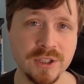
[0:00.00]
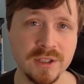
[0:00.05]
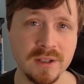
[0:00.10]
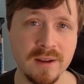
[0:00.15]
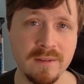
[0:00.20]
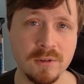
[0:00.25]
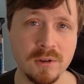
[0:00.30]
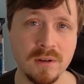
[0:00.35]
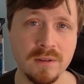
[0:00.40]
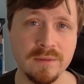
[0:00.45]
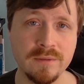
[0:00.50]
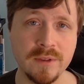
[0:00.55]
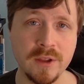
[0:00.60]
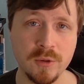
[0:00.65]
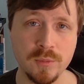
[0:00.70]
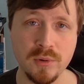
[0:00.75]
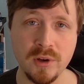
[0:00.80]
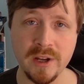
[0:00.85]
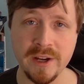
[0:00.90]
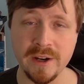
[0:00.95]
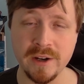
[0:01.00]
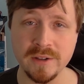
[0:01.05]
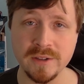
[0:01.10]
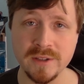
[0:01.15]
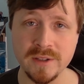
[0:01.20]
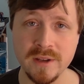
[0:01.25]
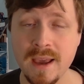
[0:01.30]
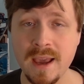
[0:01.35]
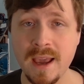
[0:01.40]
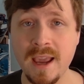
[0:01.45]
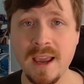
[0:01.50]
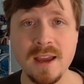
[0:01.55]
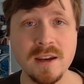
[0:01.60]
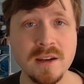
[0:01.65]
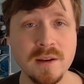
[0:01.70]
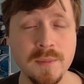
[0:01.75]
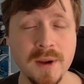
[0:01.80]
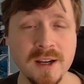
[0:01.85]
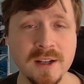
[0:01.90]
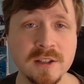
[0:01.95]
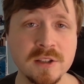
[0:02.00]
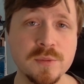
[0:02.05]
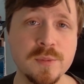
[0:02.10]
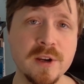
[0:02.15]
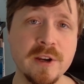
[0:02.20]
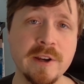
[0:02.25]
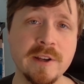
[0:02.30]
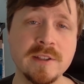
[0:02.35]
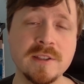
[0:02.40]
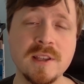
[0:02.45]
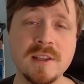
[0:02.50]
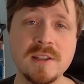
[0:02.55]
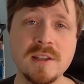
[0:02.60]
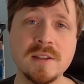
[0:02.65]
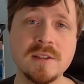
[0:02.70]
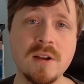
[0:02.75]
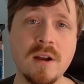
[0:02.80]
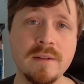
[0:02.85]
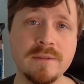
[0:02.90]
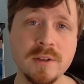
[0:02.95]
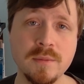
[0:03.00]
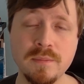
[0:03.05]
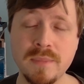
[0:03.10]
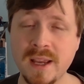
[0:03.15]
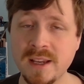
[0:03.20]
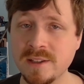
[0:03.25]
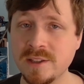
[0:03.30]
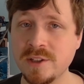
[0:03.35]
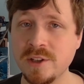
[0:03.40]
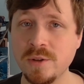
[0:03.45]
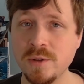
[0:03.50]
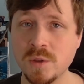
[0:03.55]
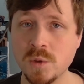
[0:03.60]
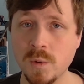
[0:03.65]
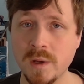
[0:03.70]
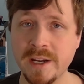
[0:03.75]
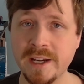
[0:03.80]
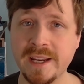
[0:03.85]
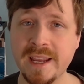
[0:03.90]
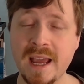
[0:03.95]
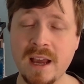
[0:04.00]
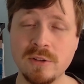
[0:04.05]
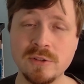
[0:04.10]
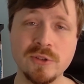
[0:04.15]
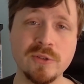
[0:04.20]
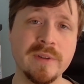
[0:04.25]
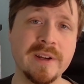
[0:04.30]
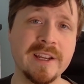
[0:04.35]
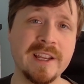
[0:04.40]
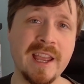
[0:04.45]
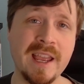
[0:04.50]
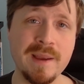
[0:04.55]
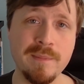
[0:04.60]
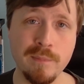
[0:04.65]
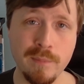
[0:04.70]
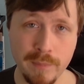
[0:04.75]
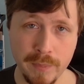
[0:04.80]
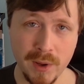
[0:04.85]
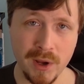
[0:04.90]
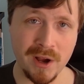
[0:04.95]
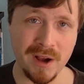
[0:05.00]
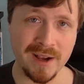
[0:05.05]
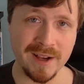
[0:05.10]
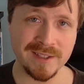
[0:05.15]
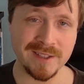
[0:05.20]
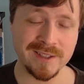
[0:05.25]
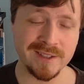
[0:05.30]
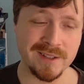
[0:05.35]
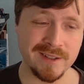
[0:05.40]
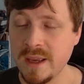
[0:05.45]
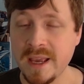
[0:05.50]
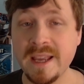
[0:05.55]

level of their players, and in my experience, this is often best used when encountering a boss.